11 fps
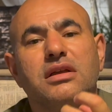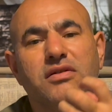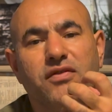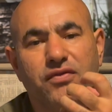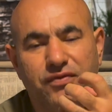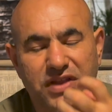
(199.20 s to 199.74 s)

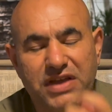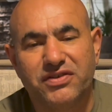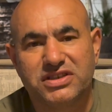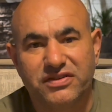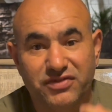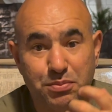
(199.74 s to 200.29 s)

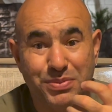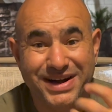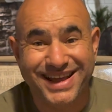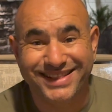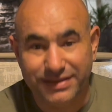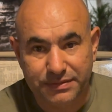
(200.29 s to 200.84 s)
flavors of the
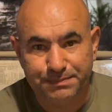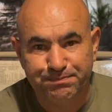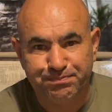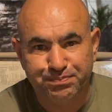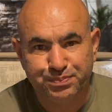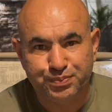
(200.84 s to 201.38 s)
bread.
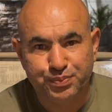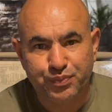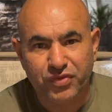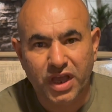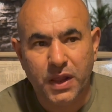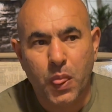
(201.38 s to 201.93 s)

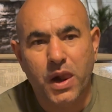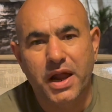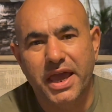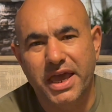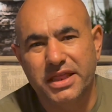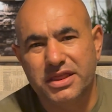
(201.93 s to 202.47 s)

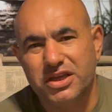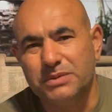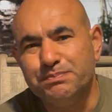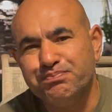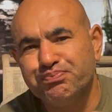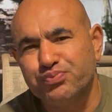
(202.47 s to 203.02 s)

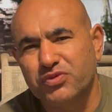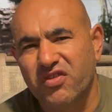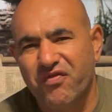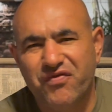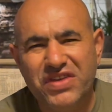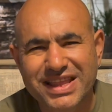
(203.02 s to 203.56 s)
And
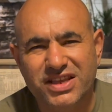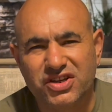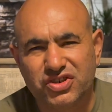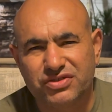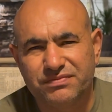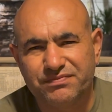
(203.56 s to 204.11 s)

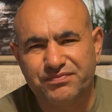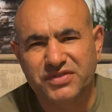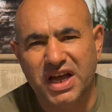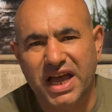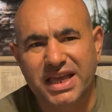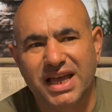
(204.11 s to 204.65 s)
finish,
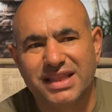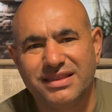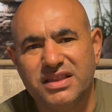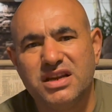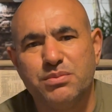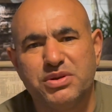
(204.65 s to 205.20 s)
I got a
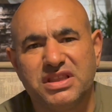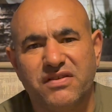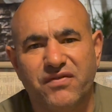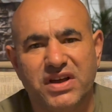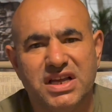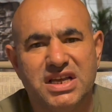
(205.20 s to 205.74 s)
little bit
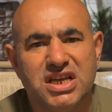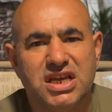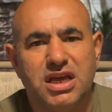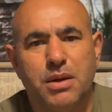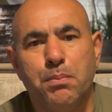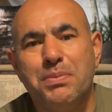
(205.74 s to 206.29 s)
of
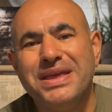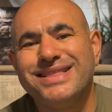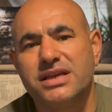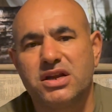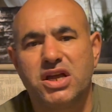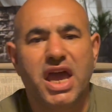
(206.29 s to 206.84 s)

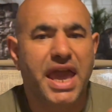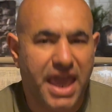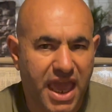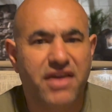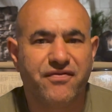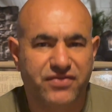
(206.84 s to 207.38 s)
bitter
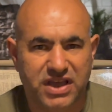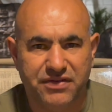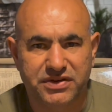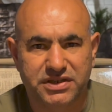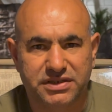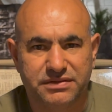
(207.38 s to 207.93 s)
hay
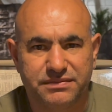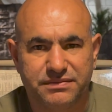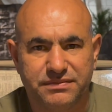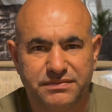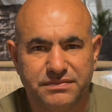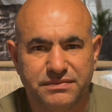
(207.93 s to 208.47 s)
flavors.
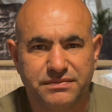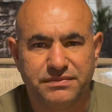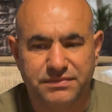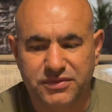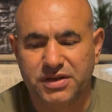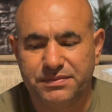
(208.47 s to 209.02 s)

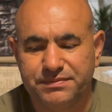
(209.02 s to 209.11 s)
Yeah,